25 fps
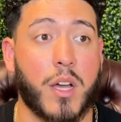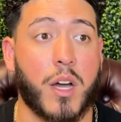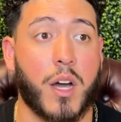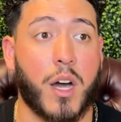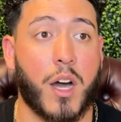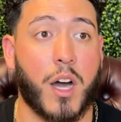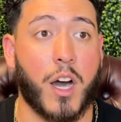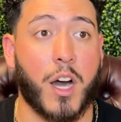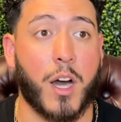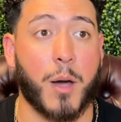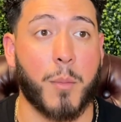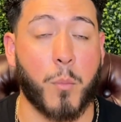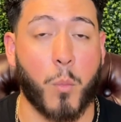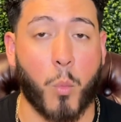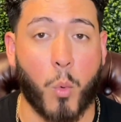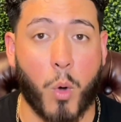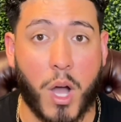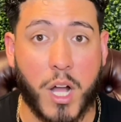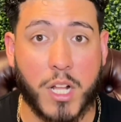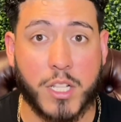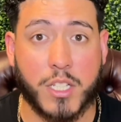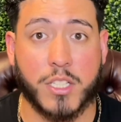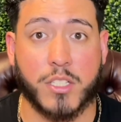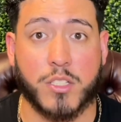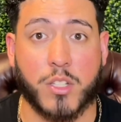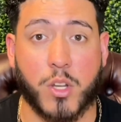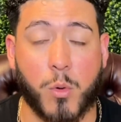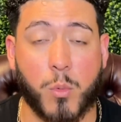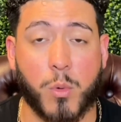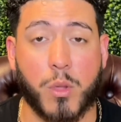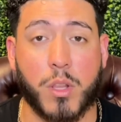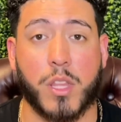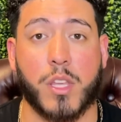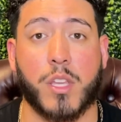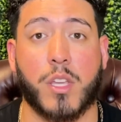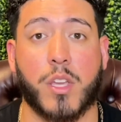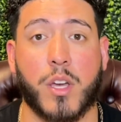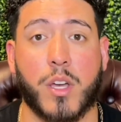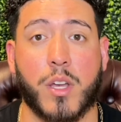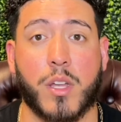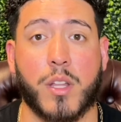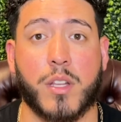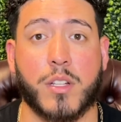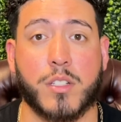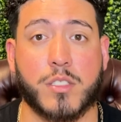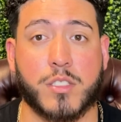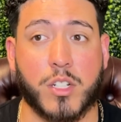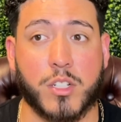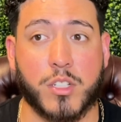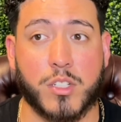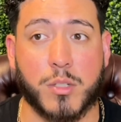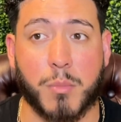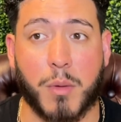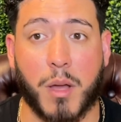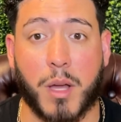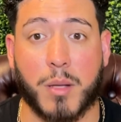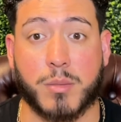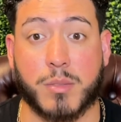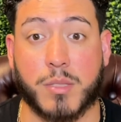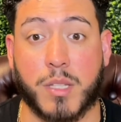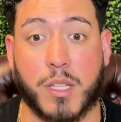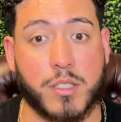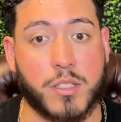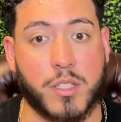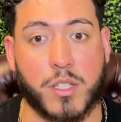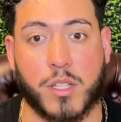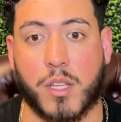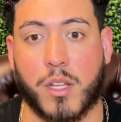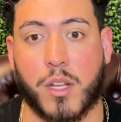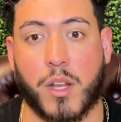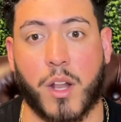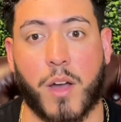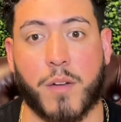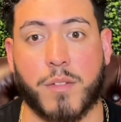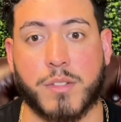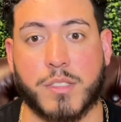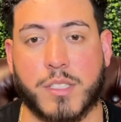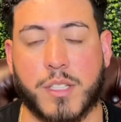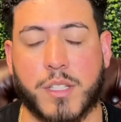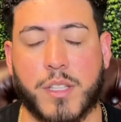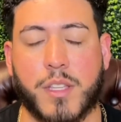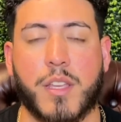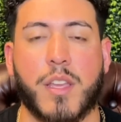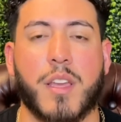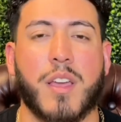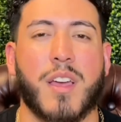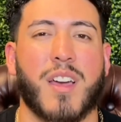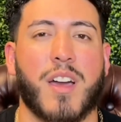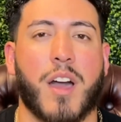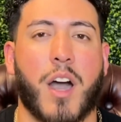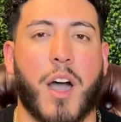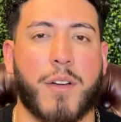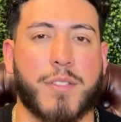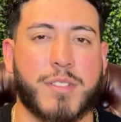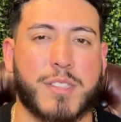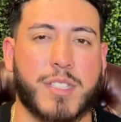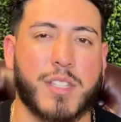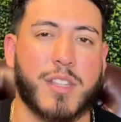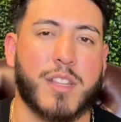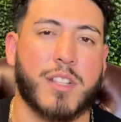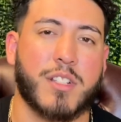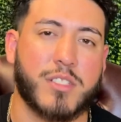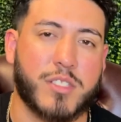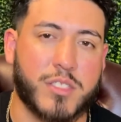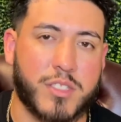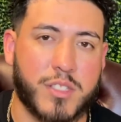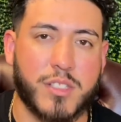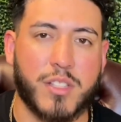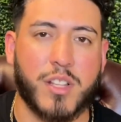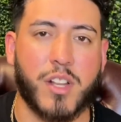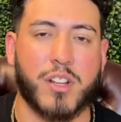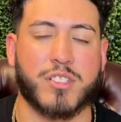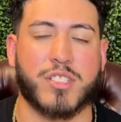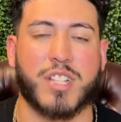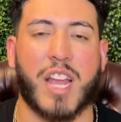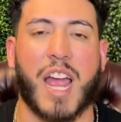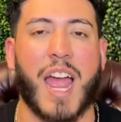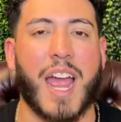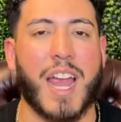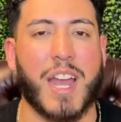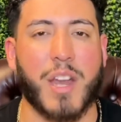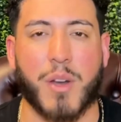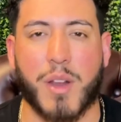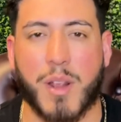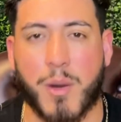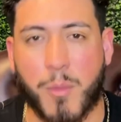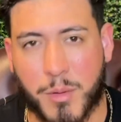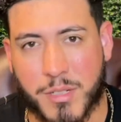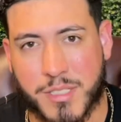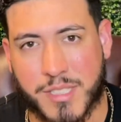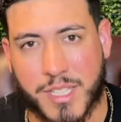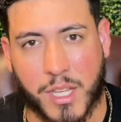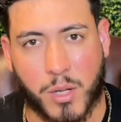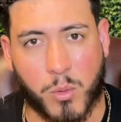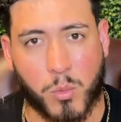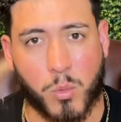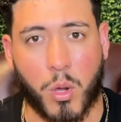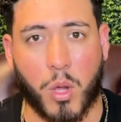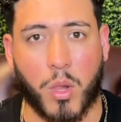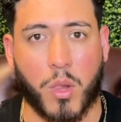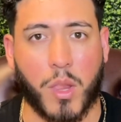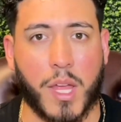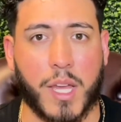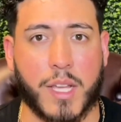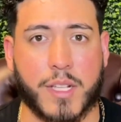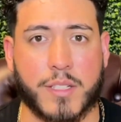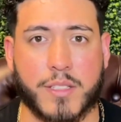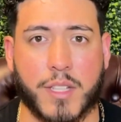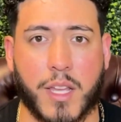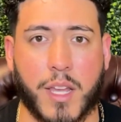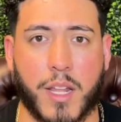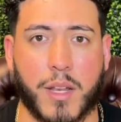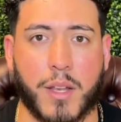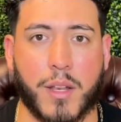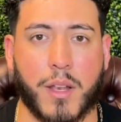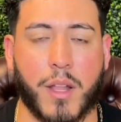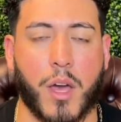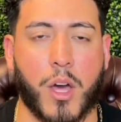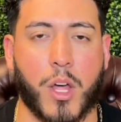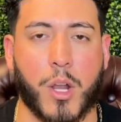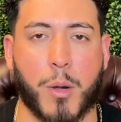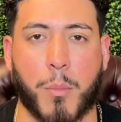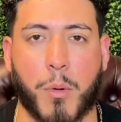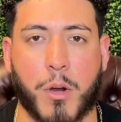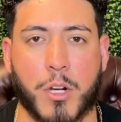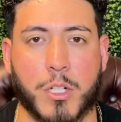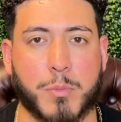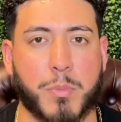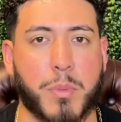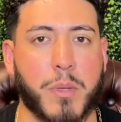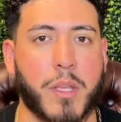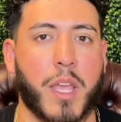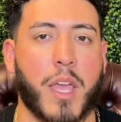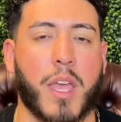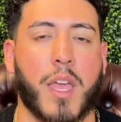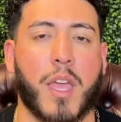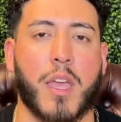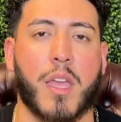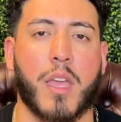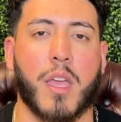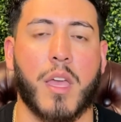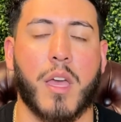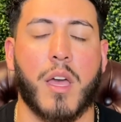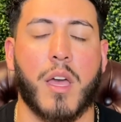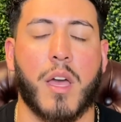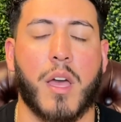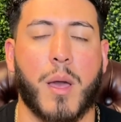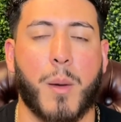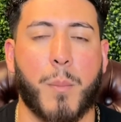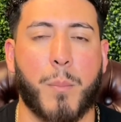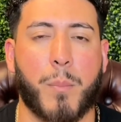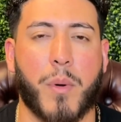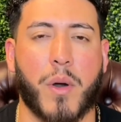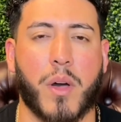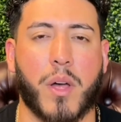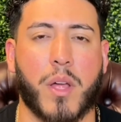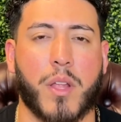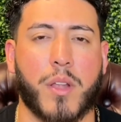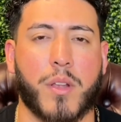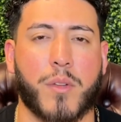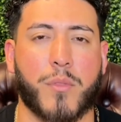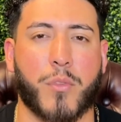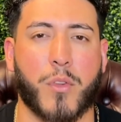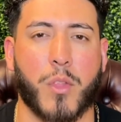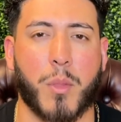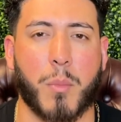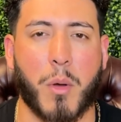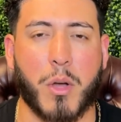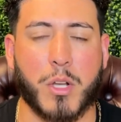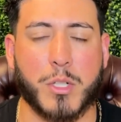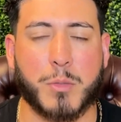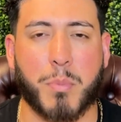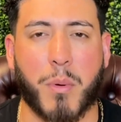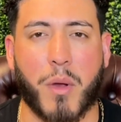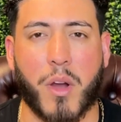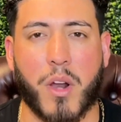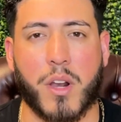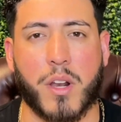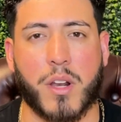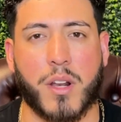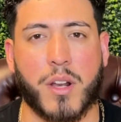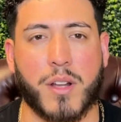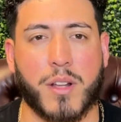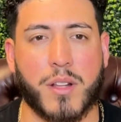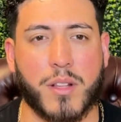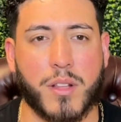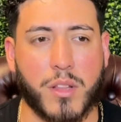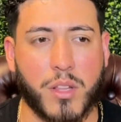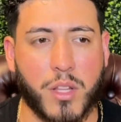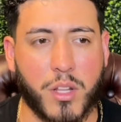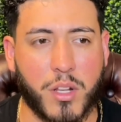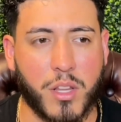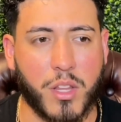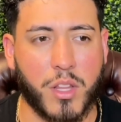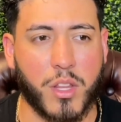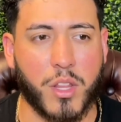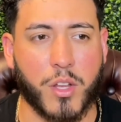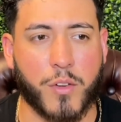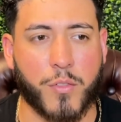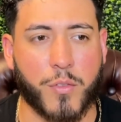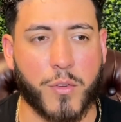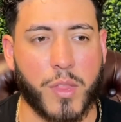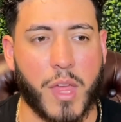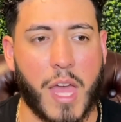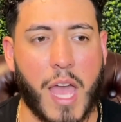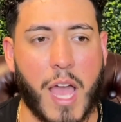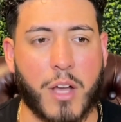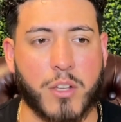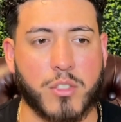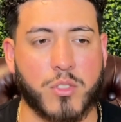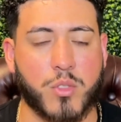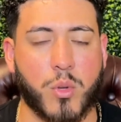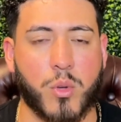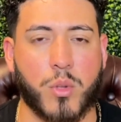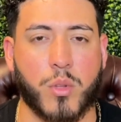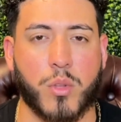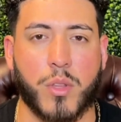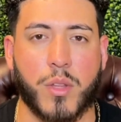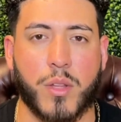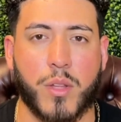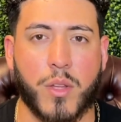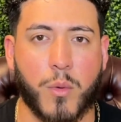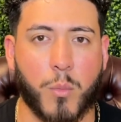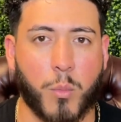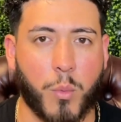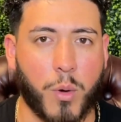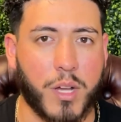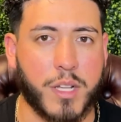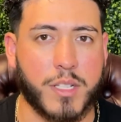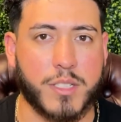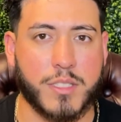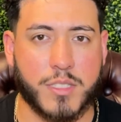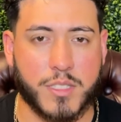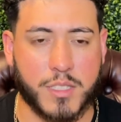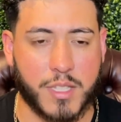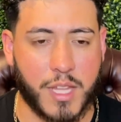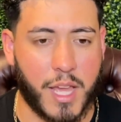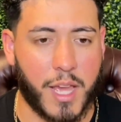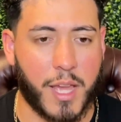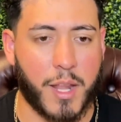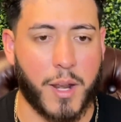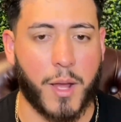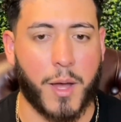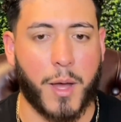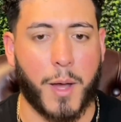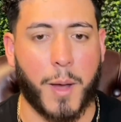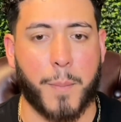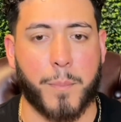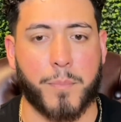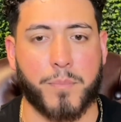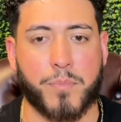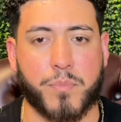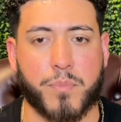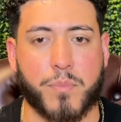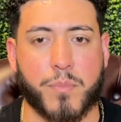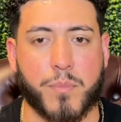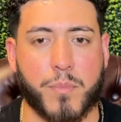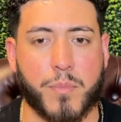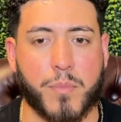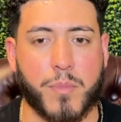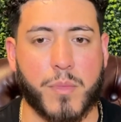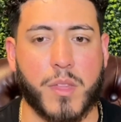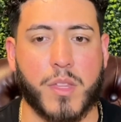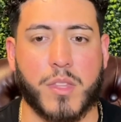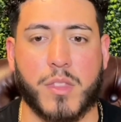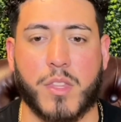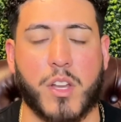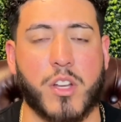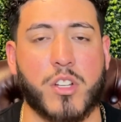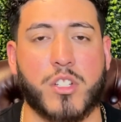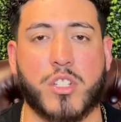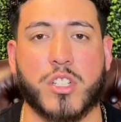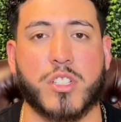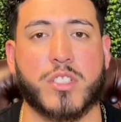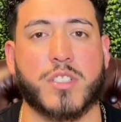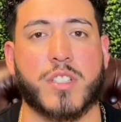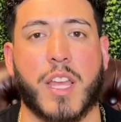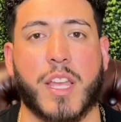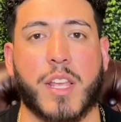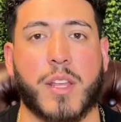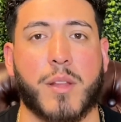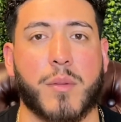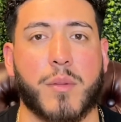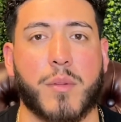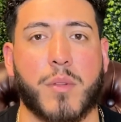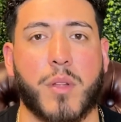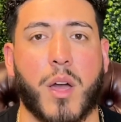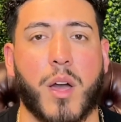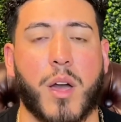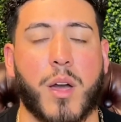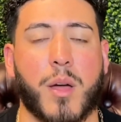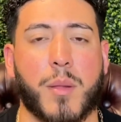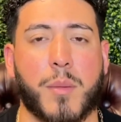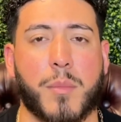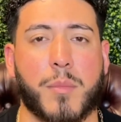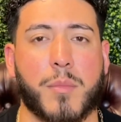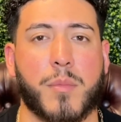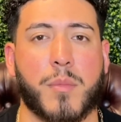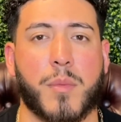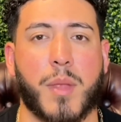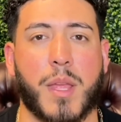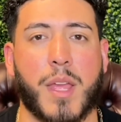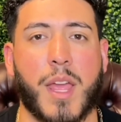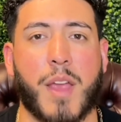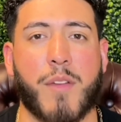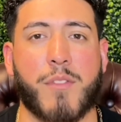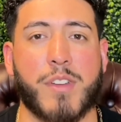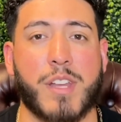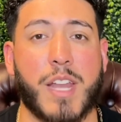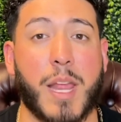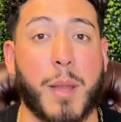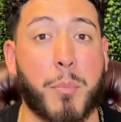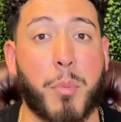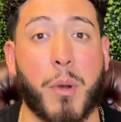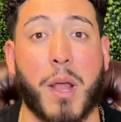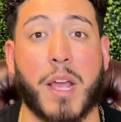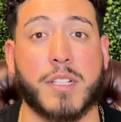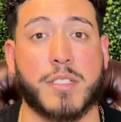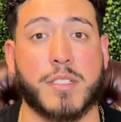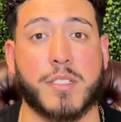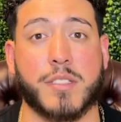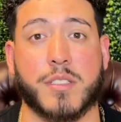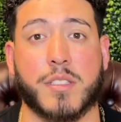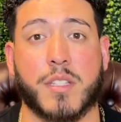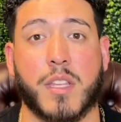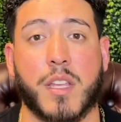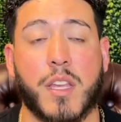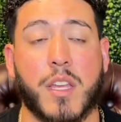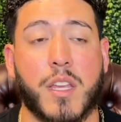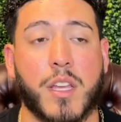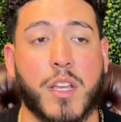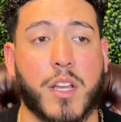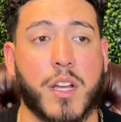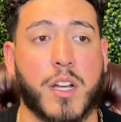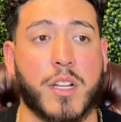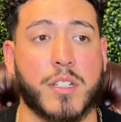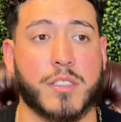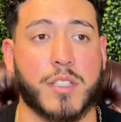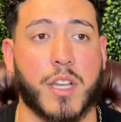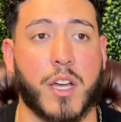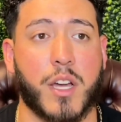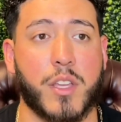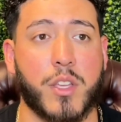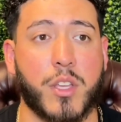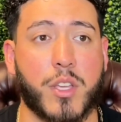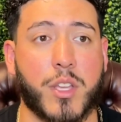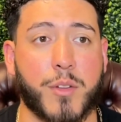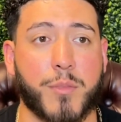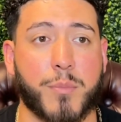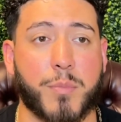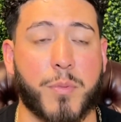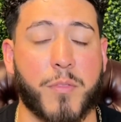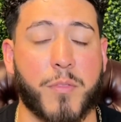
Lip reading: Watches are really good. Search them up. Sometimes you can obviously there's higher end ones like Rolex and Audemars Piguet, but for the most part, literally look for the household ones that they're just like everyday prices, because you can